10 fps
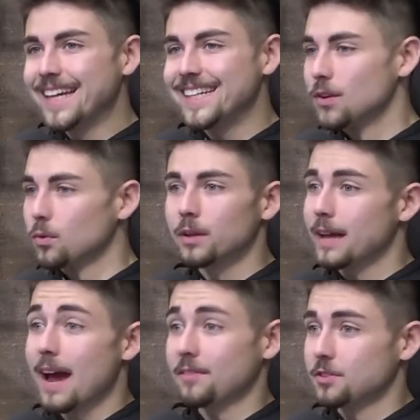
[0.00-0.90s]
Didn't
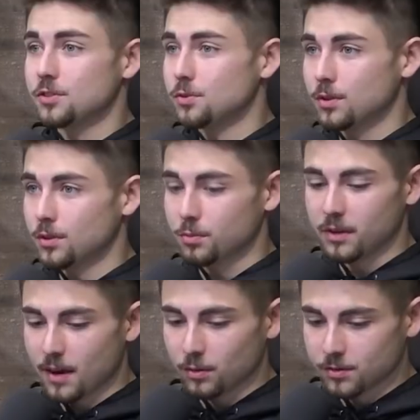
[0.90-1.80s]
really have to shoot the
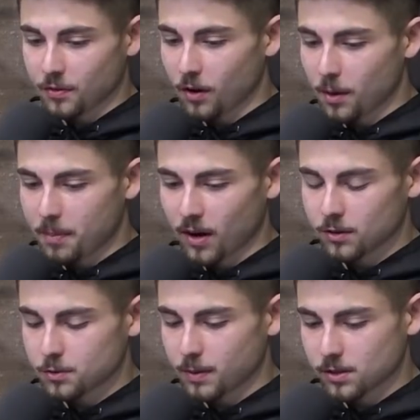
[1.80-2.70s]
3. That was very
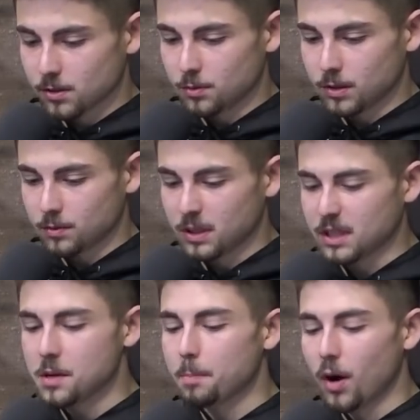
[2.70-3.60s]
apparent, especially with
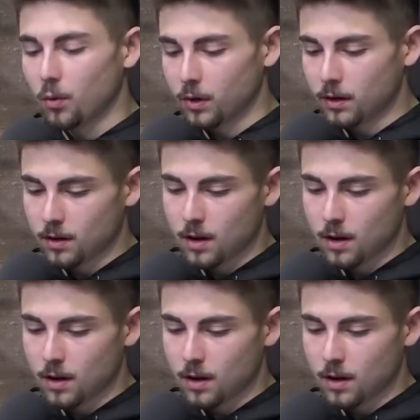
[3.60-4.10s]
the opponent.